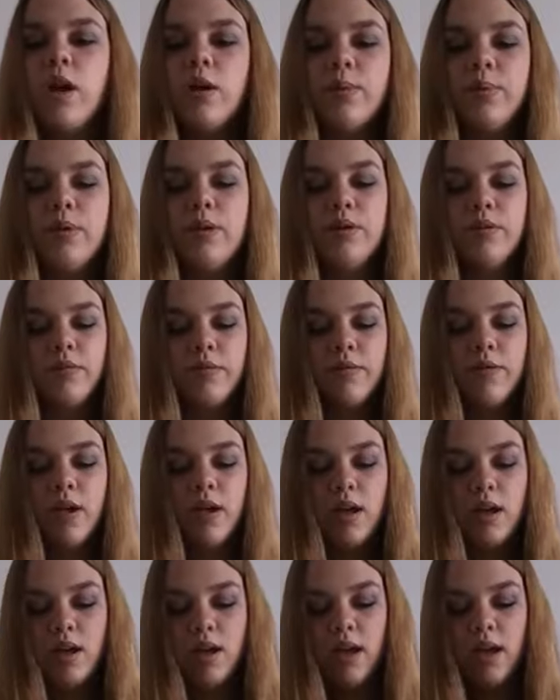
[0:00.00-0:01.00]
waterproof.
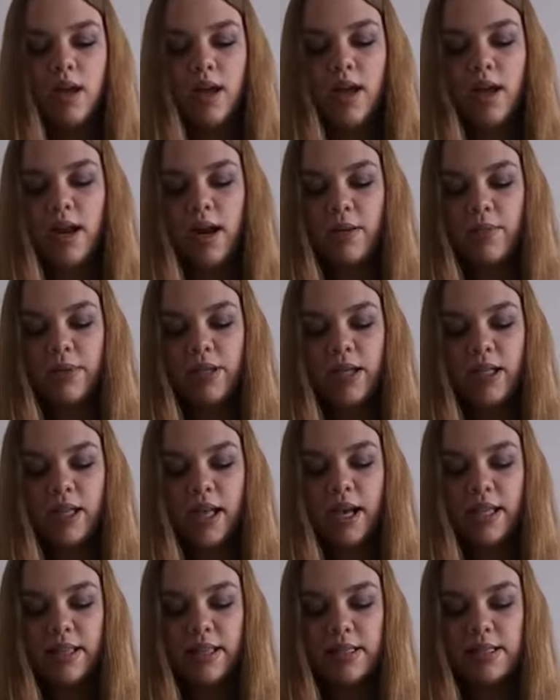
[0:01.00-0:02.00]
And I really
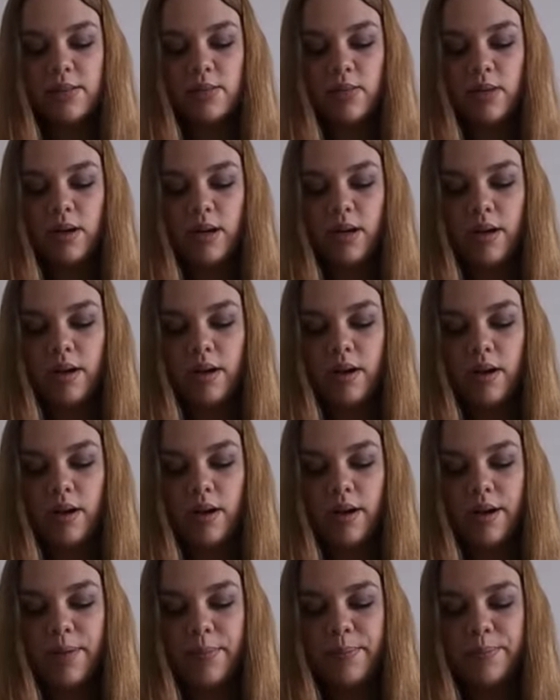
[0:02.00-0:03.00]
like this one.
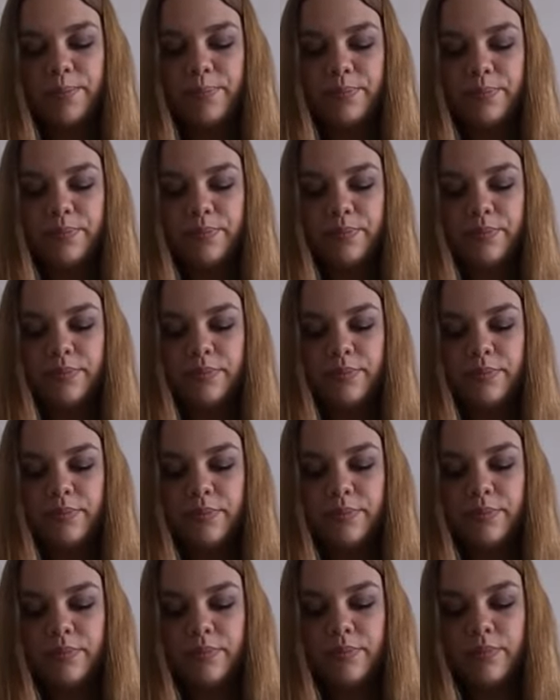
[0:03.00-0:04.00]

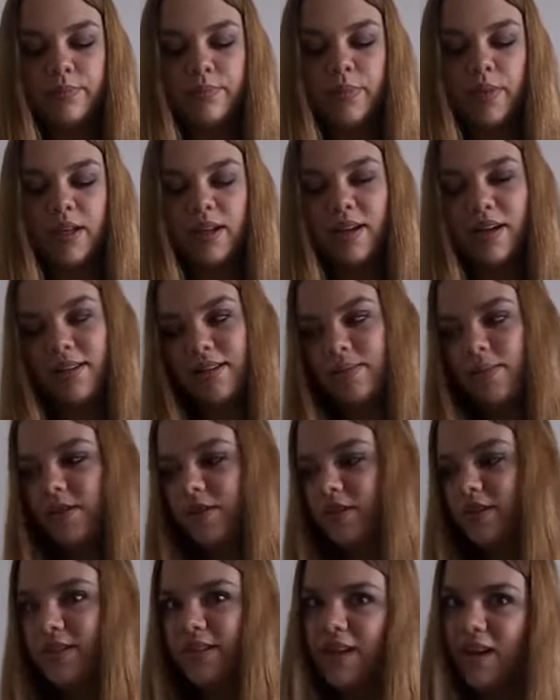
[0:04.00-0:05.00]
Not as
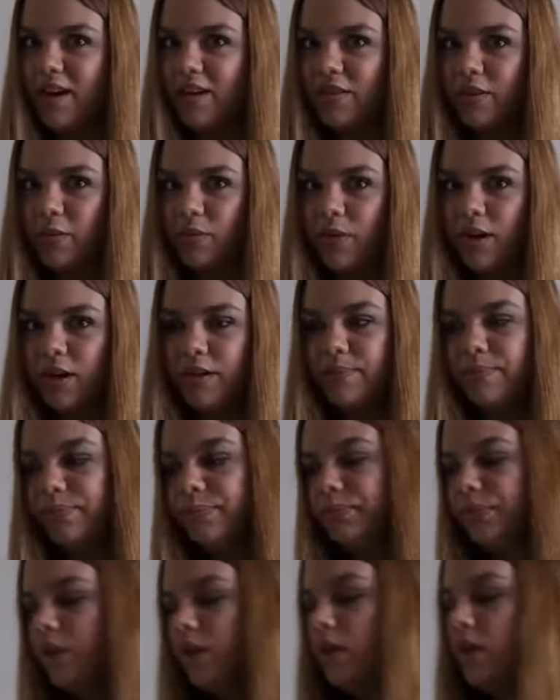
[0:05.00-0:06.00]
much as the other
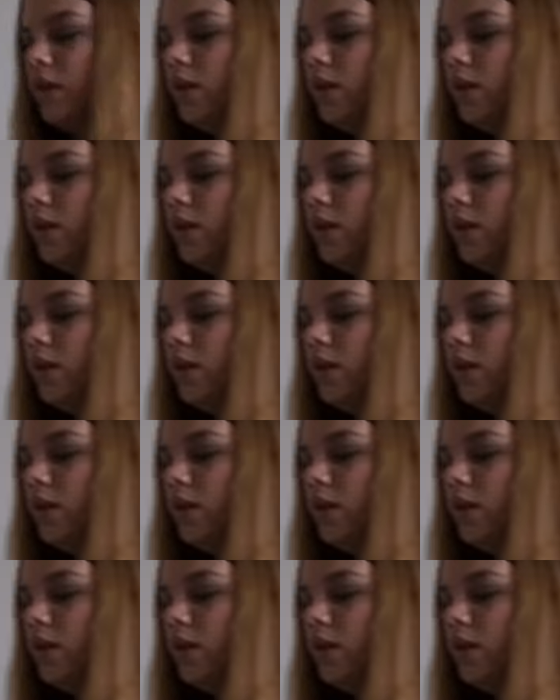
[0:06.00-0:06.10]
one